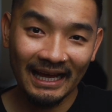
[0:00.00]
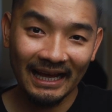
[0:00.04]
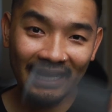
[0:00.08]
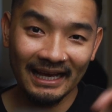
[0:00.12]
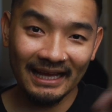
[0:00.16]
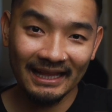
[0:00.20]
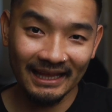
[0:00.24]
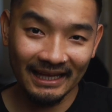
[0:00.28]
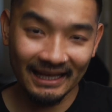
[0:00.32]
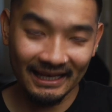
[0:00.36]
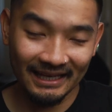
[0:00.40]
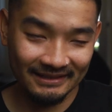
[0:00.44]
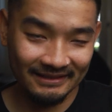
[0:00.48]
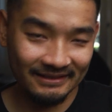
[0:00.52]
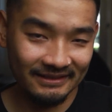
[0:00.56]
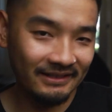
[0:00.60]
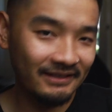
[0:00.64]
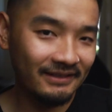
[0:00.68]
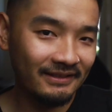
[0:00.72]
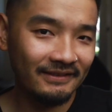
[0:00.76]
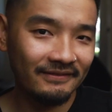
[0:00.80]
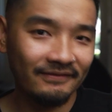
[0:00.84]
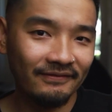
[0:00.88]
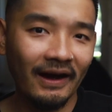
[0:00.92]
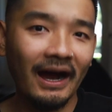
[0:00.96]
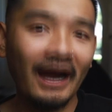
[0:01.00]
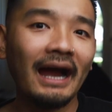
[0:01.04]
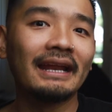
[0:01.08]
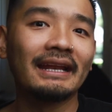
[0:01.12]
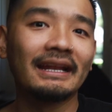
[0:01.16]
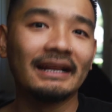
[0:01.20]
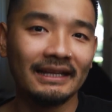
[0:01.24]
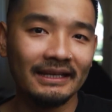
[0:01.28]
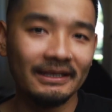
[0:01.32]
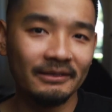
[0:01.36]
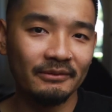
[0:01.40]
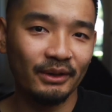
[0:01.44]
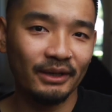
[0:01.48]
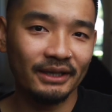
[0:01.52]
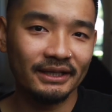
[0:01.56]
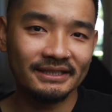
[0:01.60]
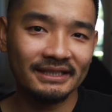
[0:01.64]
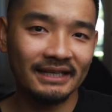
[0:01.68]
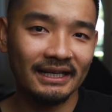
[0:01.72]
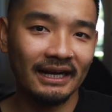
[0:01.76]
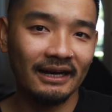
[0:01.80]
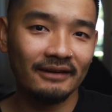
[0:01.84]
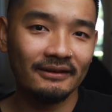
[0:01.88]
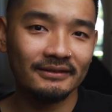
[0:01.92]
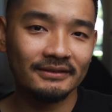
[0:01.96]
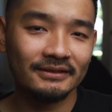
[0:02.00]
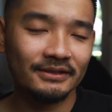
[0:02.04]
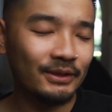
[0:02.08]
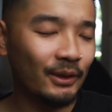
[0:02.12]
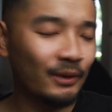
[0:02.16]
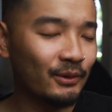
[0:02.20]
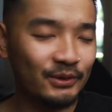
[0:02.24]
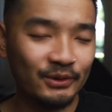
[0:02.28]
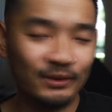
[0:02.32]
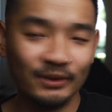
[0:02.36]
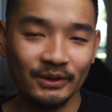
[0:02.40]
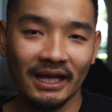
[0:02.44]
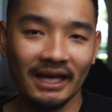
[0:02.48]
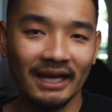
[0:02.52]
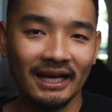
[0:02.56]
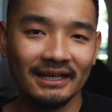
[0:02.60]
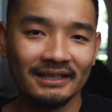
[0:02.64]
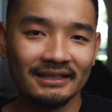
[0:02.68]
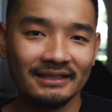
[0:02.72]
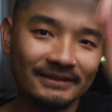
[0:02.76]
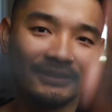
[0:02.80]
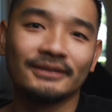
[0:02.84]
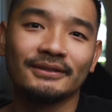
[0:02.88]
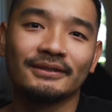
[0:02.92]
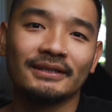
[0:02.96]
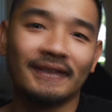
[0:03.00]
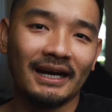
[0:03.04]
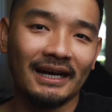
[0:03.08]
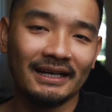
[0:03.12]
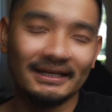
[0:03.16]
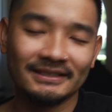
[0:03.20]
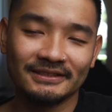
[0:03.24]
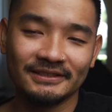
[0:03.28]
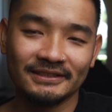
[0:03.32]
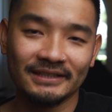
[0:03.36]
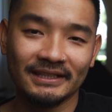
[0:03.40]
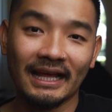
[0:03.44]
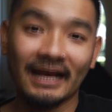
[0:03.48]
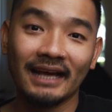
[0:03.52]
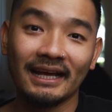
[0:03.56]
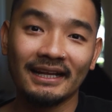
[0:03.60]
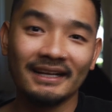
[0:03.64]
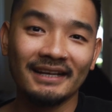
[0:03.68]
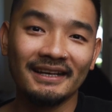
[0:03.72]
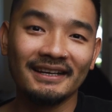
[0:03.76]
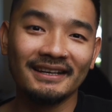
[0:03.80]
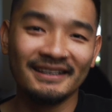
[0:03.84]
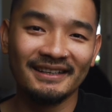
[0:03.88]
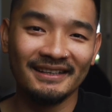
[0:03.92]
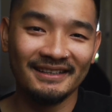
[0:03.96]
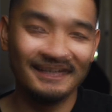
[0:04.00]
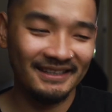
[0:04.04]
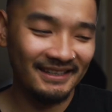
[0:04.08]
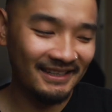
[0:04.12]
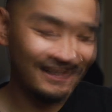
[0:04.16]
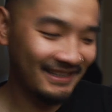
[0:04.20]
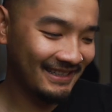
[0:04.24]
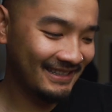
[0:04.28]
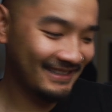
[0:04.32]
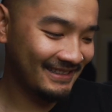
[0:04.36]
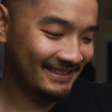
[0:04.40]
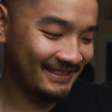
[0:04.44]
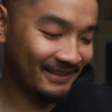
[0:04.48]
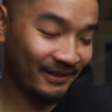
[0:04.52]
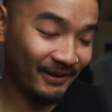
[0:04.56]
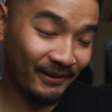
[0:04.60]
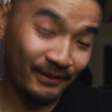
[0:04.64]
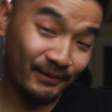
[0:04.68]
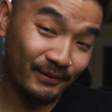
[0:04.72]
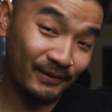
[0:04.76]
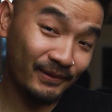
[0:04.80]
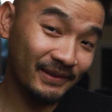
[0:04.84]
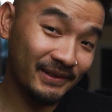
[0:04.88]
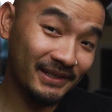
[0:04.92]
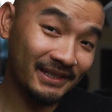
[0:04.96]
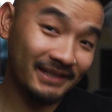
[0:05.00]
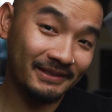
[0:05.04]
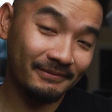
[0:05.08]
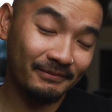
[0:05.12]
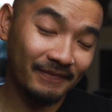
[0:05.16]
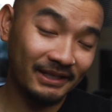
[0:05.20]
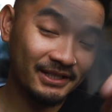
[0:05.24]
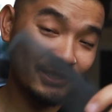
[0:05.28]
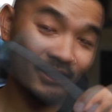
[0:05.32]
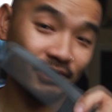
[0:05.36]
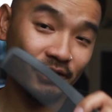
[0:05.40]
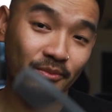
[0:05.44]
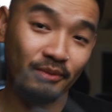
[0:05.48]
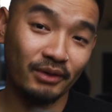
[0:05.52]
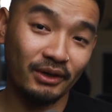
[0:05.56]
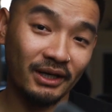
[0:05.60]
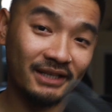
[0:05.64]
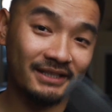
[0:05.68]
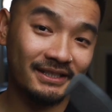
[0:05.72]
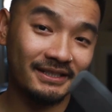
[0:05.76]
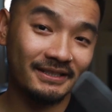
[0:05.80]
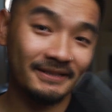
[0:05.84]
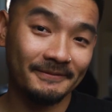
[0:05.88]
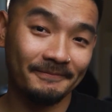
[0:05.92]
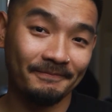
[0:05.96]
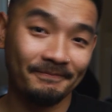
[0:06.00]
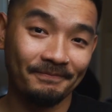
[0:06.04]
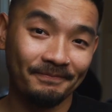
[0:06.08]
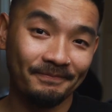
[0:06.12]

and then finally brush it out. Don't do that. Do not do that. So make sure you brush.